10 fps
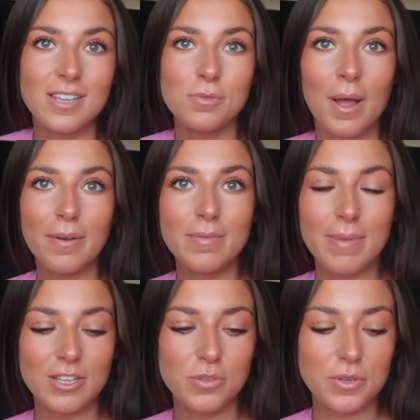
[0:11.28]
welcome
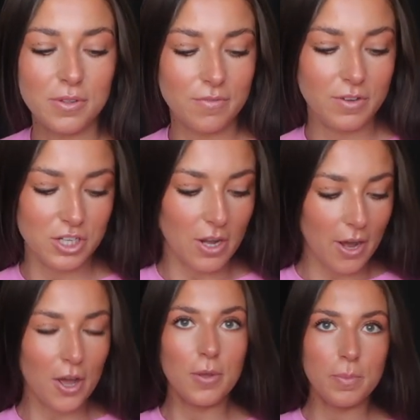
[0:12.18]
back to another video i
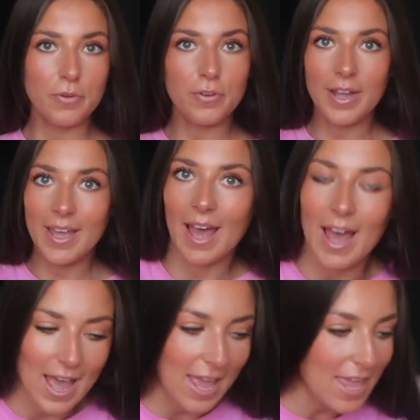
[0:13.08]
hope you're all
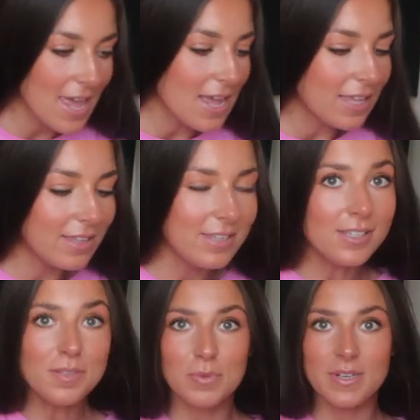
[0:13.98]
okay this
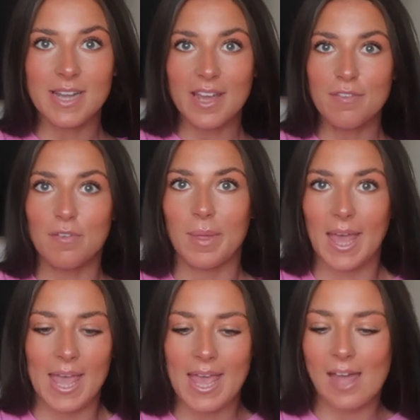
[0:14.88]
is monday for
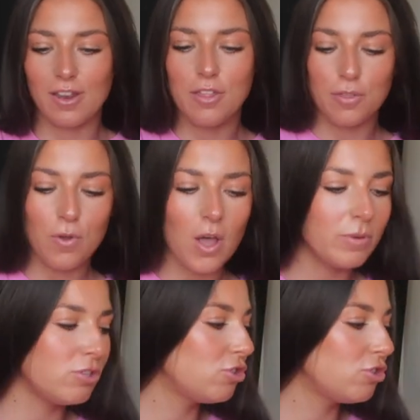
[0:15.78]
me and i thought i would